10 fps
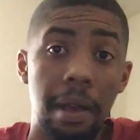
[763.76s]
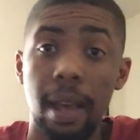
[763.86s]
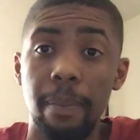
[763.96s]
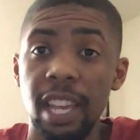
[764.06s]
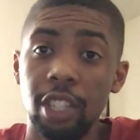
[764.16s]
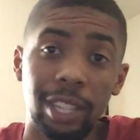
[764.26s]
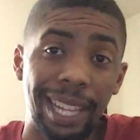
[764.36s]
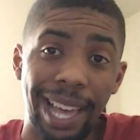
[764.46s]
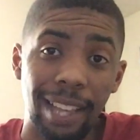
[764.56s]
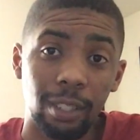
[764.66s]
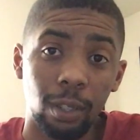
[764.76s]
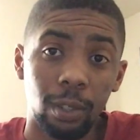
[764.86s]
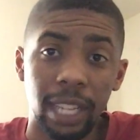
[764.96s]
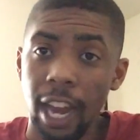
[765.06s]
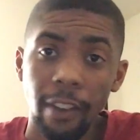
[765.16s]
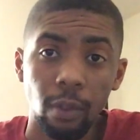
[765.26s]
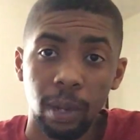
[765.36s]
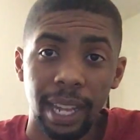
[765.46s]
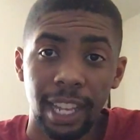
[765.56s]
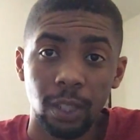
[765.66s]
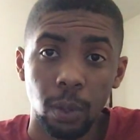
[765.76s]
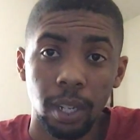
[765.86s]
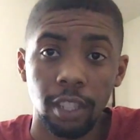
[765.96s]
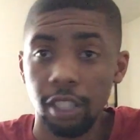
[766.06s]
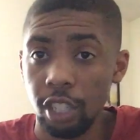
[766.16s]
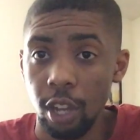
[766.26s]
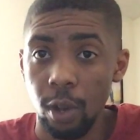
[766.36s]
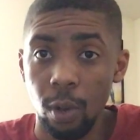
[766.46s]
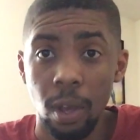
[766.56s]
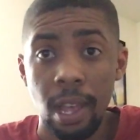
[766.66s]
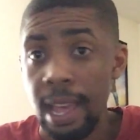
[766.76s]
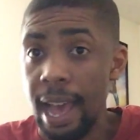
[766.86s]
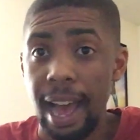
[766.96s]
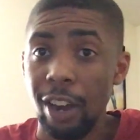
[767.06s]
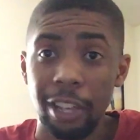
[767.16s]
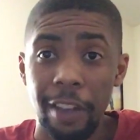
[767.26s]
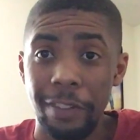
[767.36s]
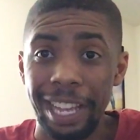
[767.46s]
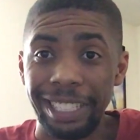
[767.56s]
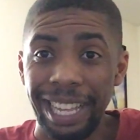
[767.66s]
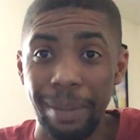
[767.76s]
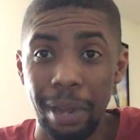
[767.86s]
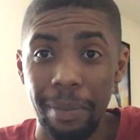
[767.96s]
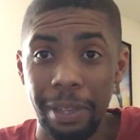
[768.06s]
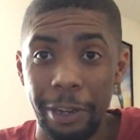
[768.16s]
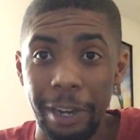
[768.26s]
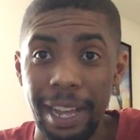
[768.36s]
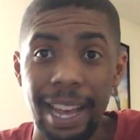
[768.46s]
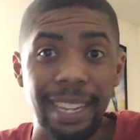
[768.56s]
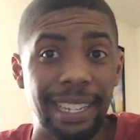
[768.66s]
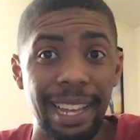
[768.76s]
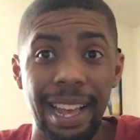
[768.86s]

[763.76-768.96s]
opinions are like assholes. Everyone has one, so I don't care if you guys like my opinion or not.